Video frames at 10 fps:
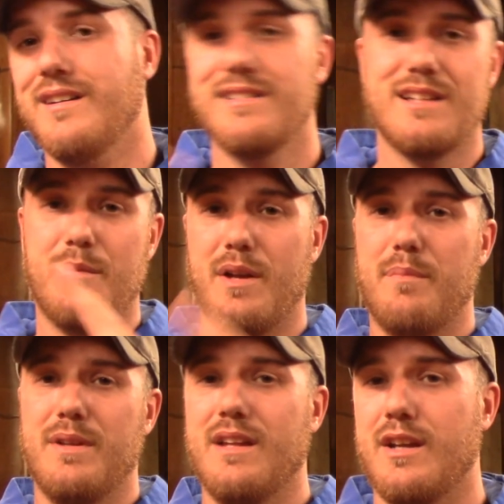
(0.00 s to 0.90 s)
coming
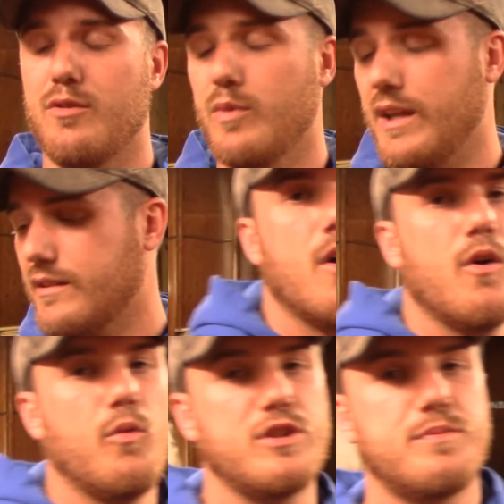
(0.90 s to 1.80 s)
up in later weeks.
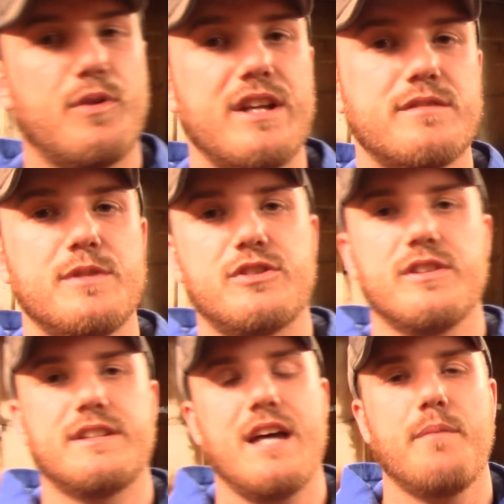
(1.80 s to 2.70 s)
Which brings me to
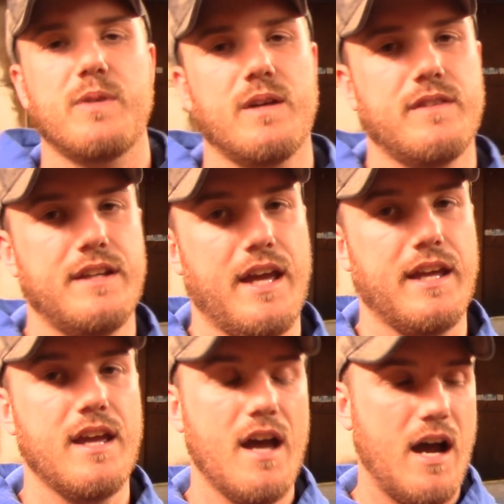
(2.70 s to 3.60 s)
the topic of the
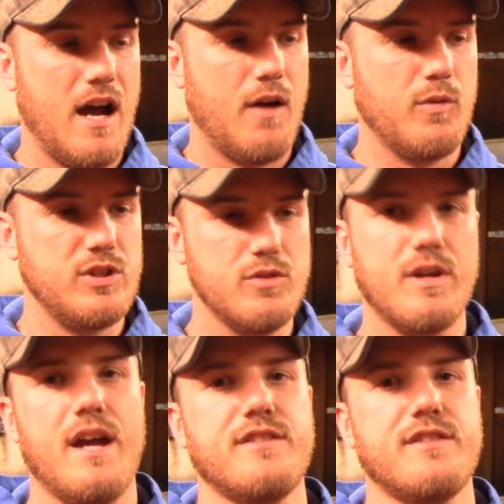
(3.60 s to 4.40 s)
day. When you guys